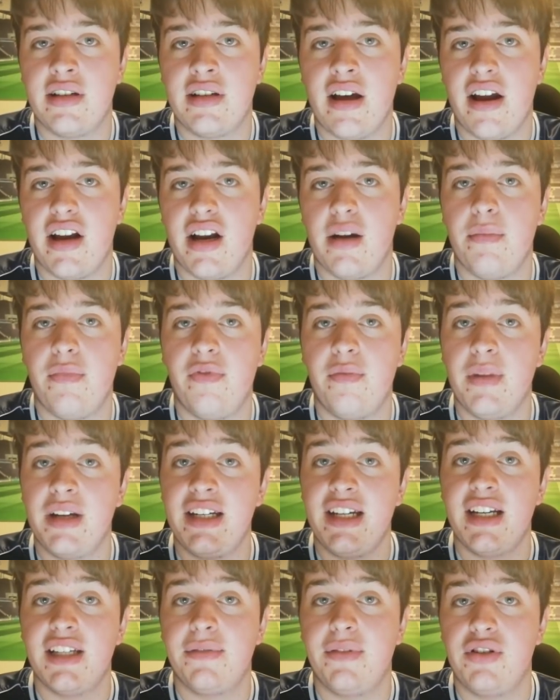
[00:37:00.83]
Tottenham
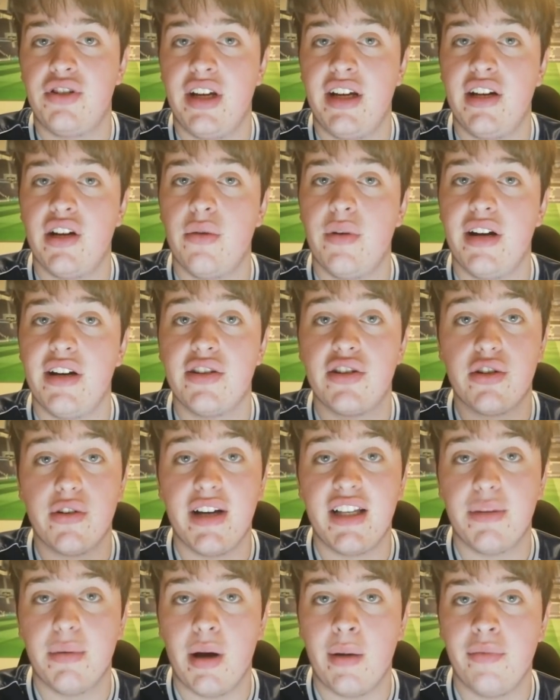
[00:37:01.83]
Matias Ficino in a
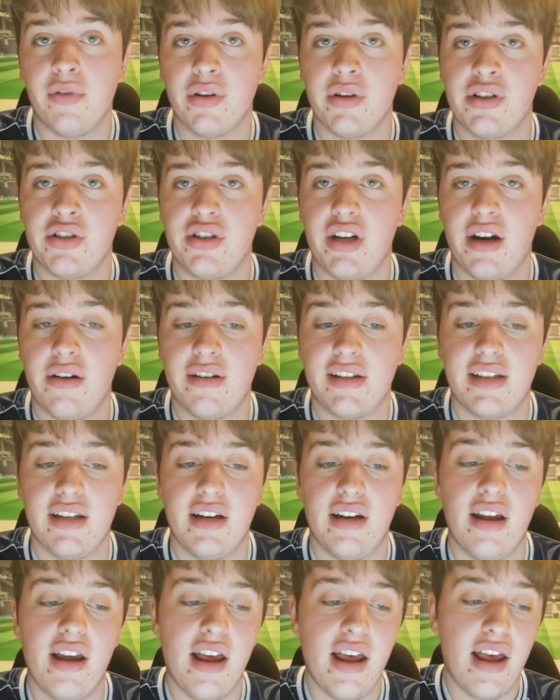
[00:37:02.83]
straight swap for Christian
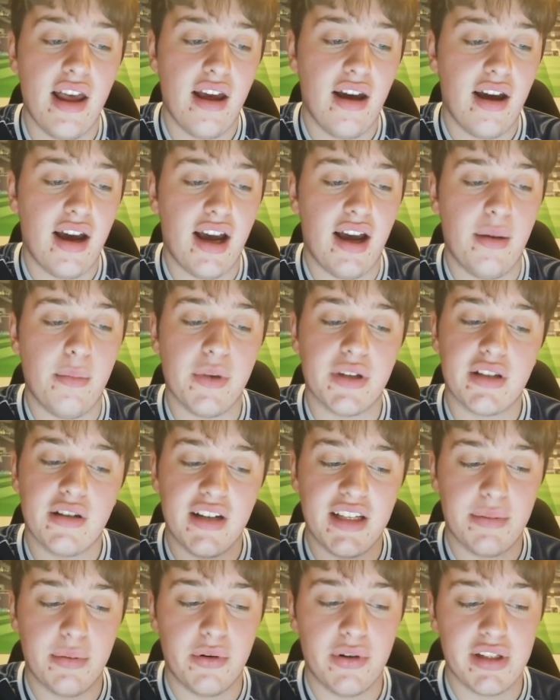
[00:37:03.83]
Eriksen, but
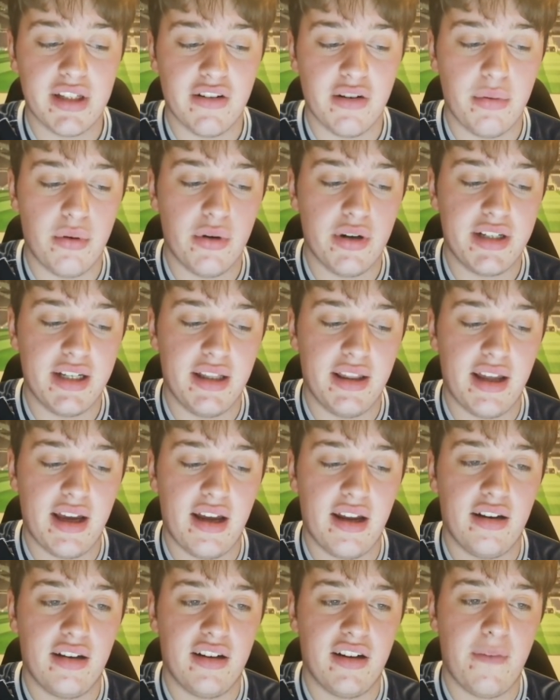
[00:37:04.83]
Sky Sports are reporting
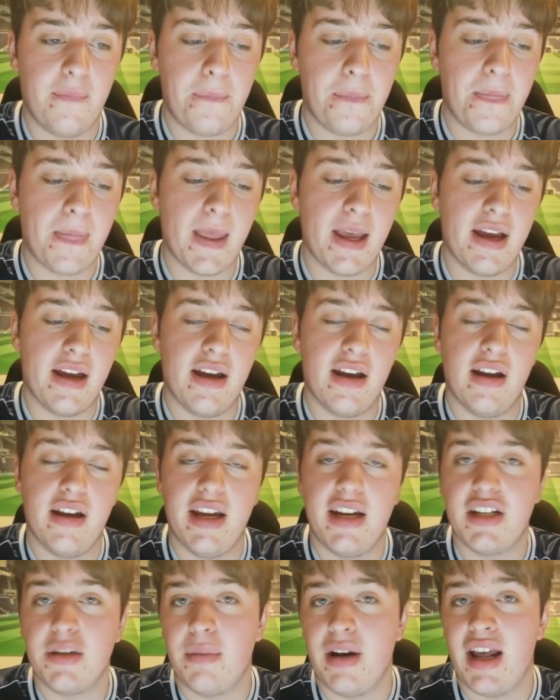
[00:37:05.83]
that
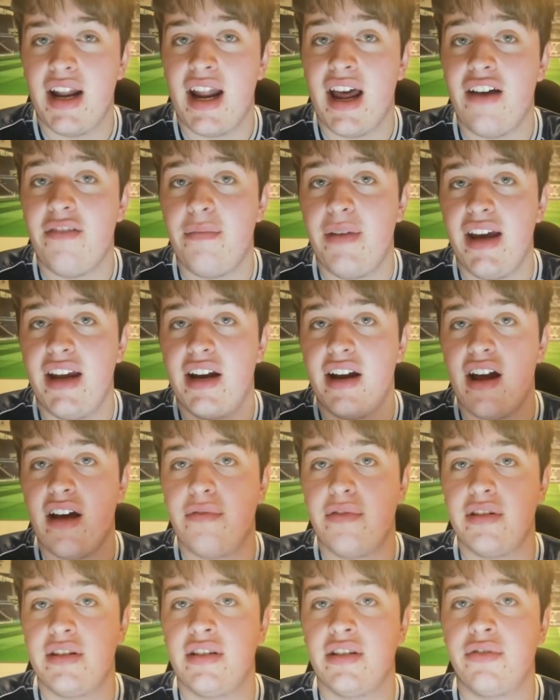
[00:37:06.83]
Inter Milan have made an
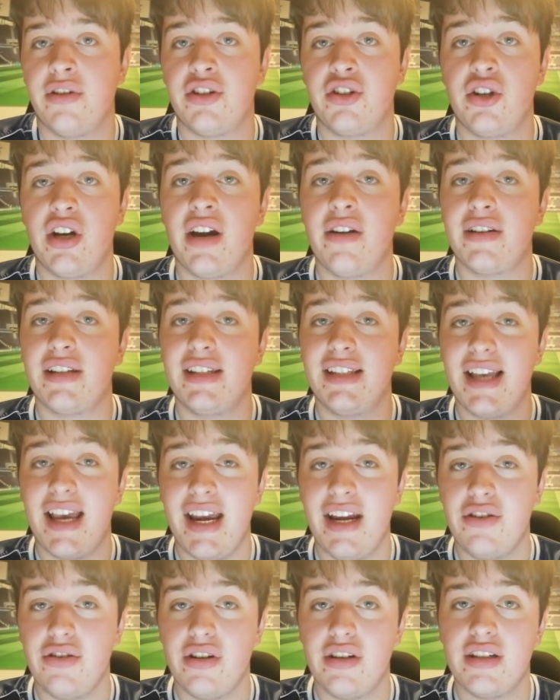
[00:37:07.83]
offer to Christian Eriksen's
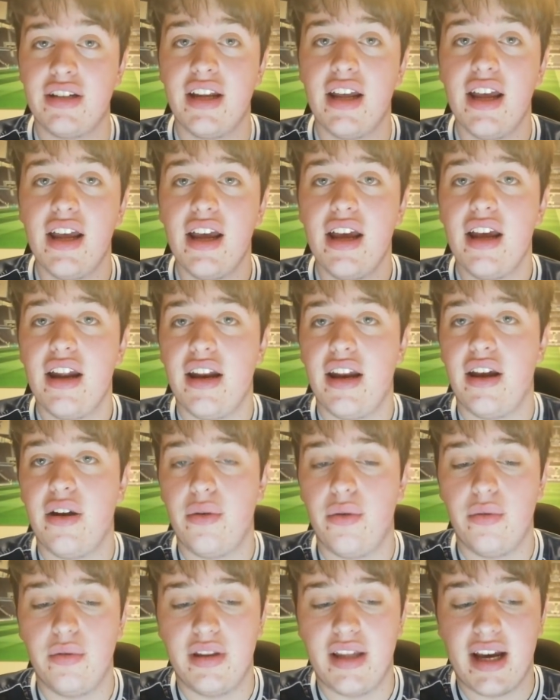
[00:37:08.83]
agent.
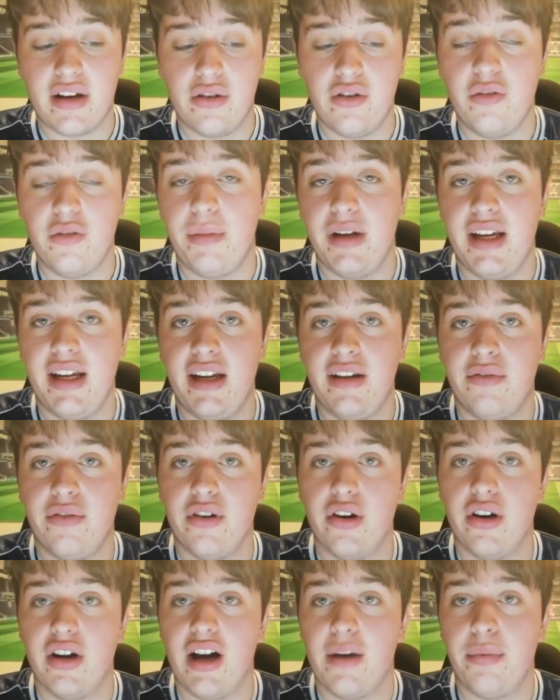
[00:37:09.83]
Now, that could be
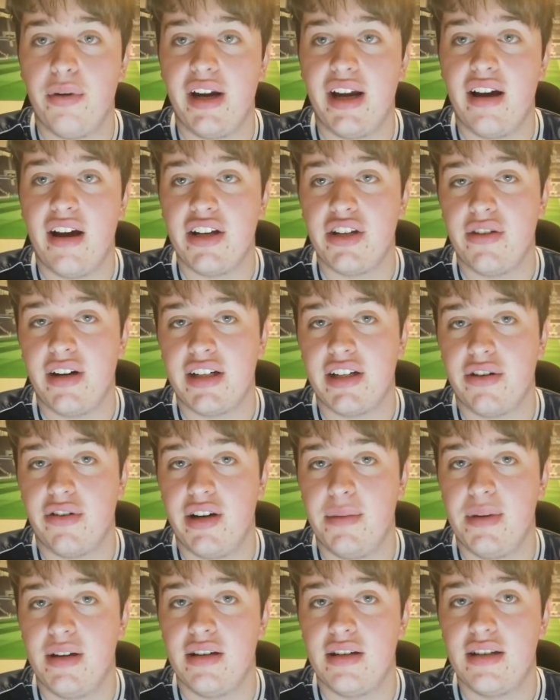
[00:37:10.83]
for a pre-contract
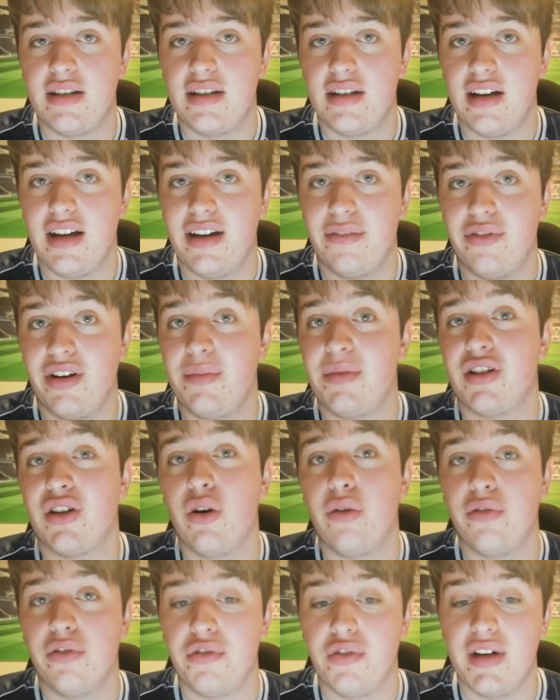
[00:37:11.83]
agreement for him to
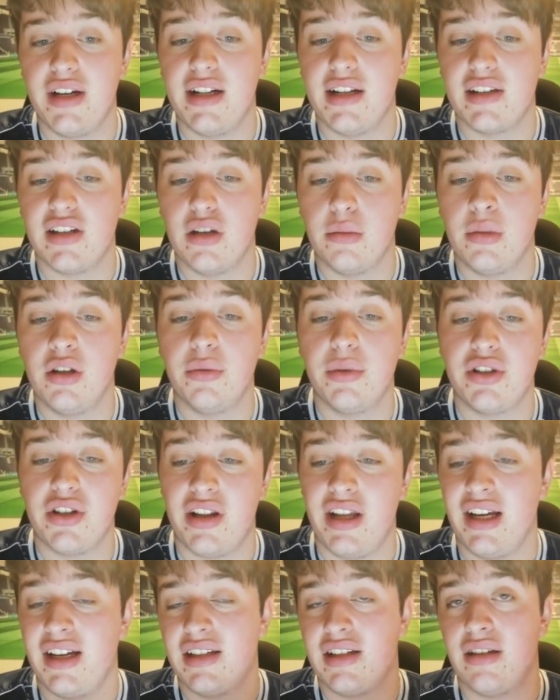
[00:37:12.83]
go for free in the summer, which I
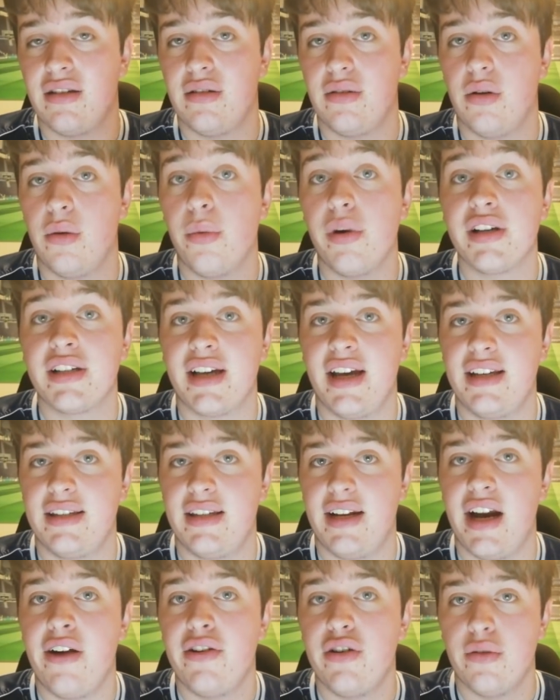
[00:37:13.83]
think is the worst case
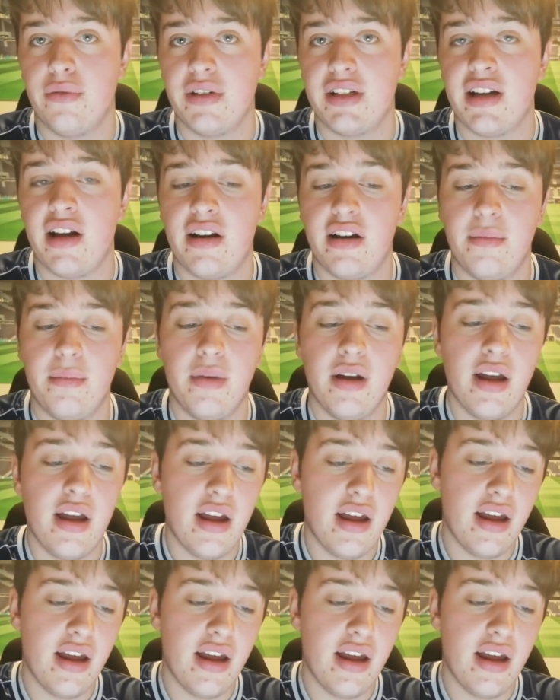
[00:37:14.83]
scenario for Tottenham.